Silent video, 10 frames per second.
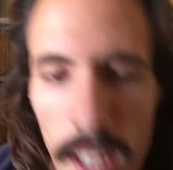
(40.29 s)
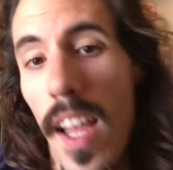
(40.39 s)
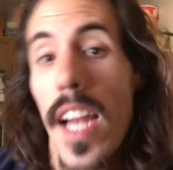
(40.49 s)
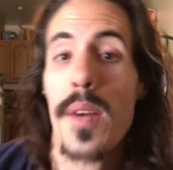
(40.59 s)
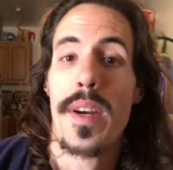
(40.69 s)

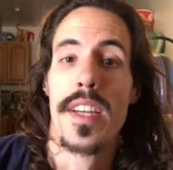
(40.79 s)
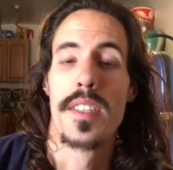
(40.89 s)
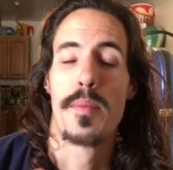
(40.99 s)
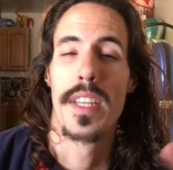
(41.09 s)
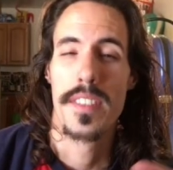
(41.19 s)
Anyways,
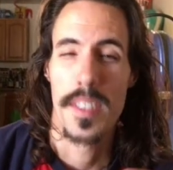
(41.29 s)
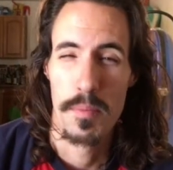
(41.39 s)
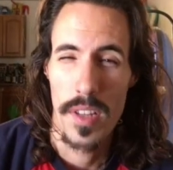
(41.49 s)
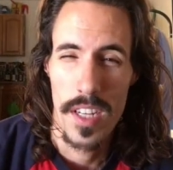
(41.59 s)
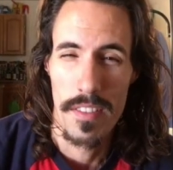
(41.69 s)
the basic
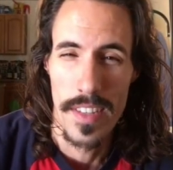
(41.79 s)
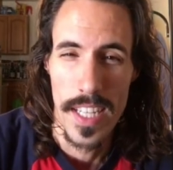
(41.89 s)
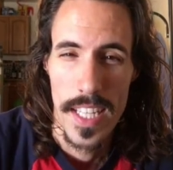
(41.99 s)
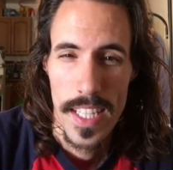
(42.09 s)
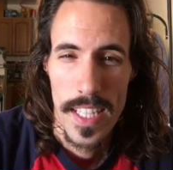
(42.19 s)
plot of
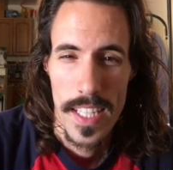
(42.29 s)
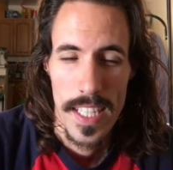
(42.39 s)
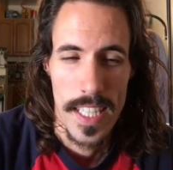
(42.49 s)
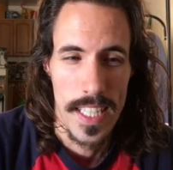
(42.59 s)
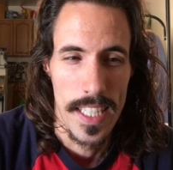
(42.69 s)
it
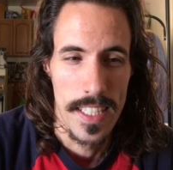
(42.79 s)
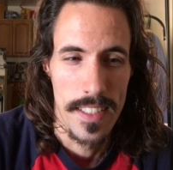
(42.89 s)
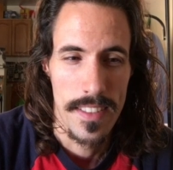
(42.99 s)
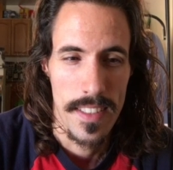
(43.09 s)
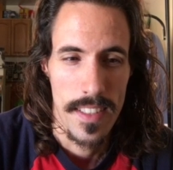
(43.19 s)

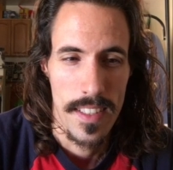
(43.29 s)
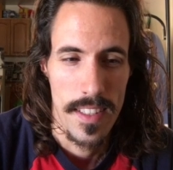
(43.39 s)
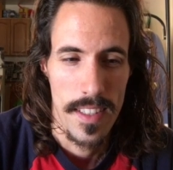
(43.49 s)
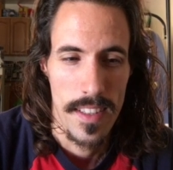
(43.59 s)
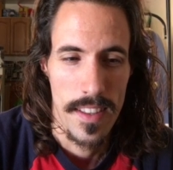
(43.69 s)
is
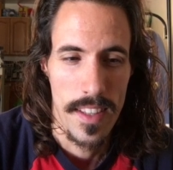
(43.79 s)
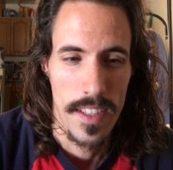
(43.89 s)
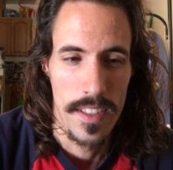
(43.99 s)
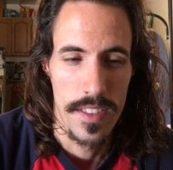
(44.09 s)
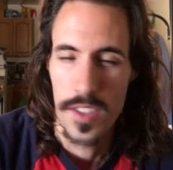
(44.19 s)

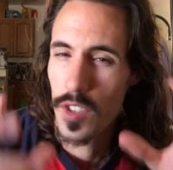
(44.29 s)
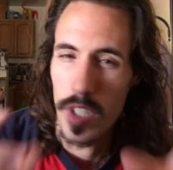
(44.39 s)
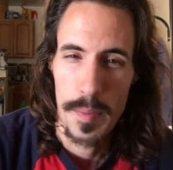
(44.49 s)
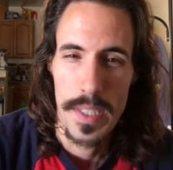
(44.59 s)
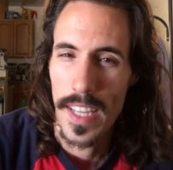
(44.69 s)
there's this
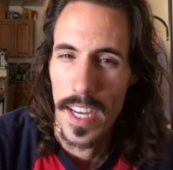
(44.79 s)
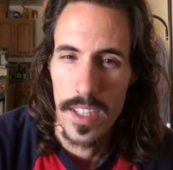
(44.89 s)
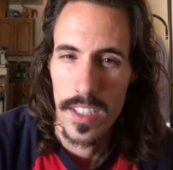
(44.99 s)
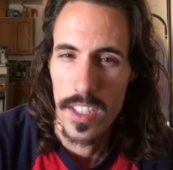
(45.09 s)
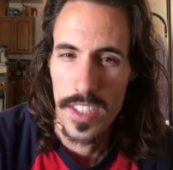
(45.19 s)
creepy
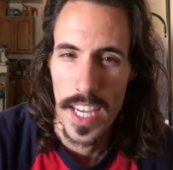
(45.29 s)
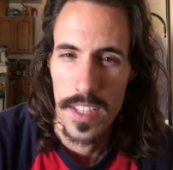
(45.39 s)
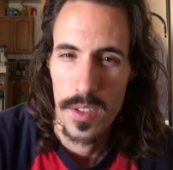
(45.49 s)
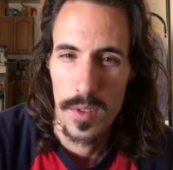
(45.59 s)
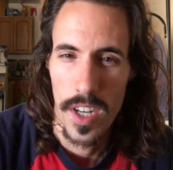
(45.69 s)
town called
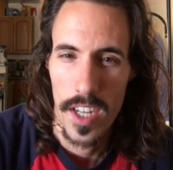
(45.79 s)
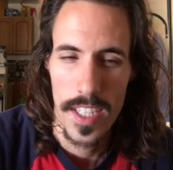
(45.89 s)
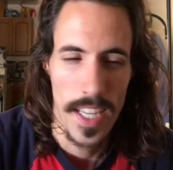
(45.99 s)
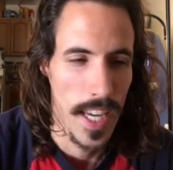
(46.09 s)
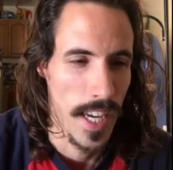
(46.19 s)
Castle
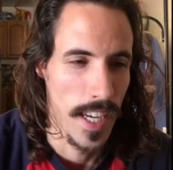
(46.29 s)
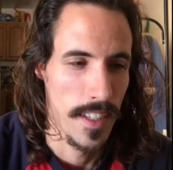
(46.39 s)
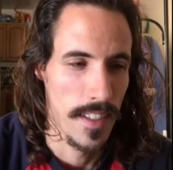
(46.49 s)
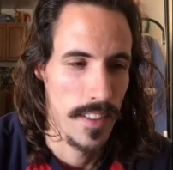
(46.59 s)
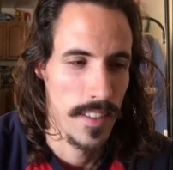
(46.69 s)
Rock,
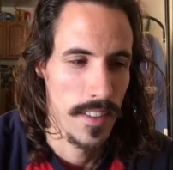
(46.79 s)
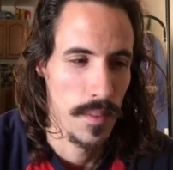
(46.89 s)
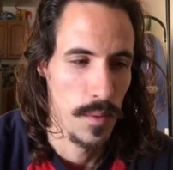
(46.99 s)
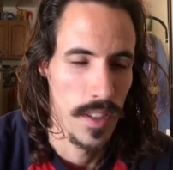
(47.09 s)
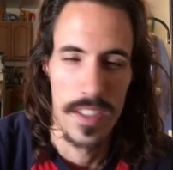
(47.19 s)
and
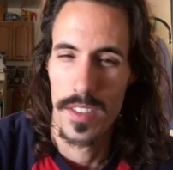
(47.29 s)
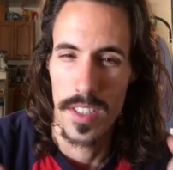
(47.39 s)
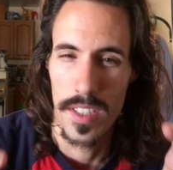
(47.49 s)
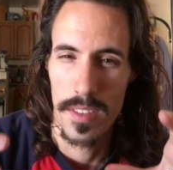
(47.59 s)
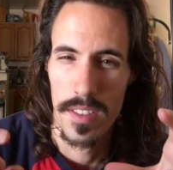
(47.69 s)
where there's
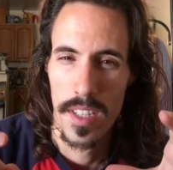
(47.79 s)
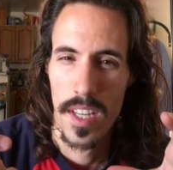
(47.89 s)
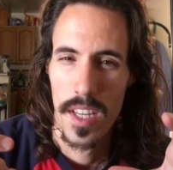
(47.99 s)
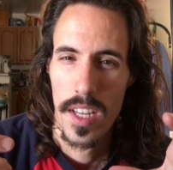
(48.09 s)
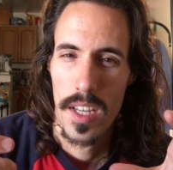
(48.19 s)
a
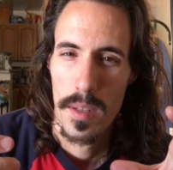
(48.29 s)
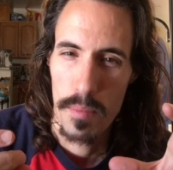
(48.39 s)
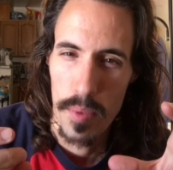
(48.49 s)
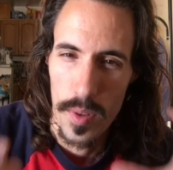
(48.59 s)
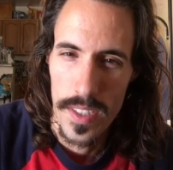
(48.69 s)

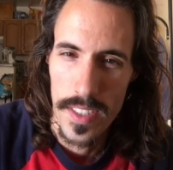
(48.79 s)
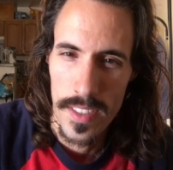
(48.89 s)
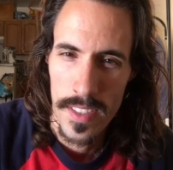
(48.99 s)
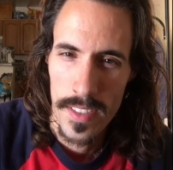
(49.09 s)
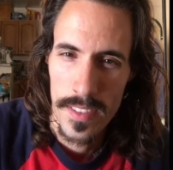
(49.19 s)

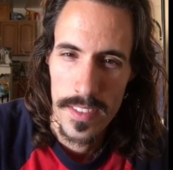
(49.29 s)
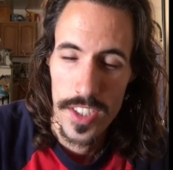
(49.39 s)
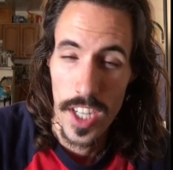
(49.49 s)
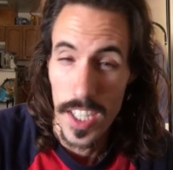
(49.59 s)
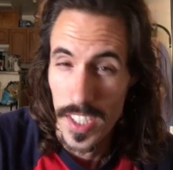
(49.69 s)
prison,
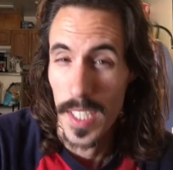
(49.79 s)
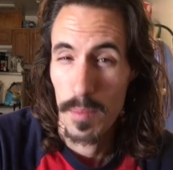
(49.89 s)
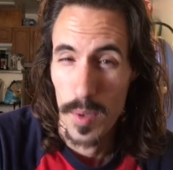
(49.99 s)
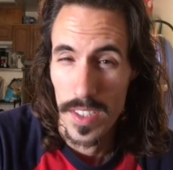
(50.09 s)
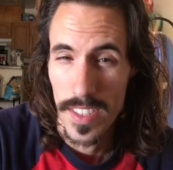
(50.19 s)
Shawshank
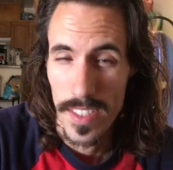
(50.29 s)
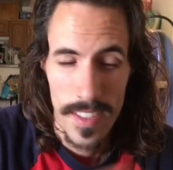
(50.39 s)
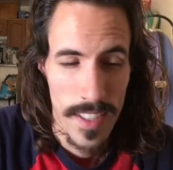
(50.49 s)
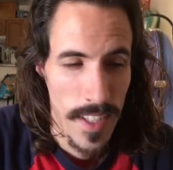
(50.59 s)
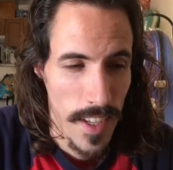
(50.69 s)
Prison,
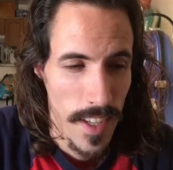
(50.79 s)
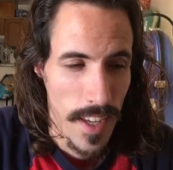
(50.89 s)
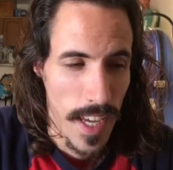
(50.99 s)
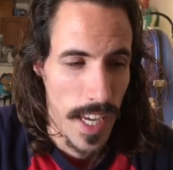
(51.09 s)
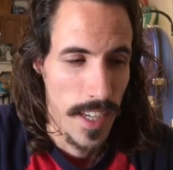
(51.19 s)

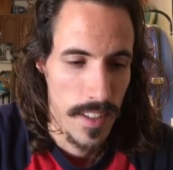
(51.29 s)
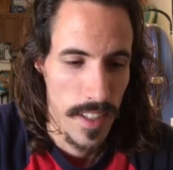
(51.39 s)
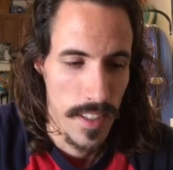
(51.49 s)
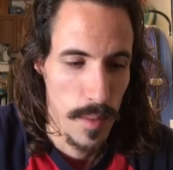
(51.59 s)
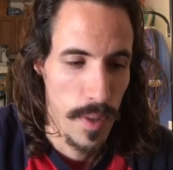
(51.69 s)
and
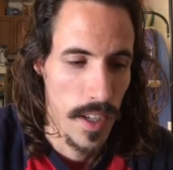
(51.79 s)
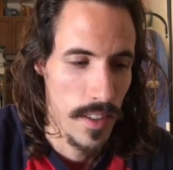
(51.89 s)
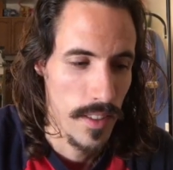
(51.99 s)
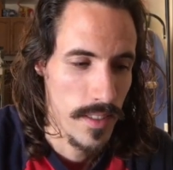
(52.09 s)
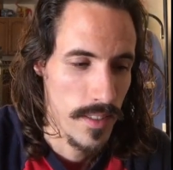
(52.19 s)
it's
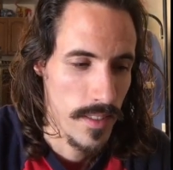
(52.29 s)
about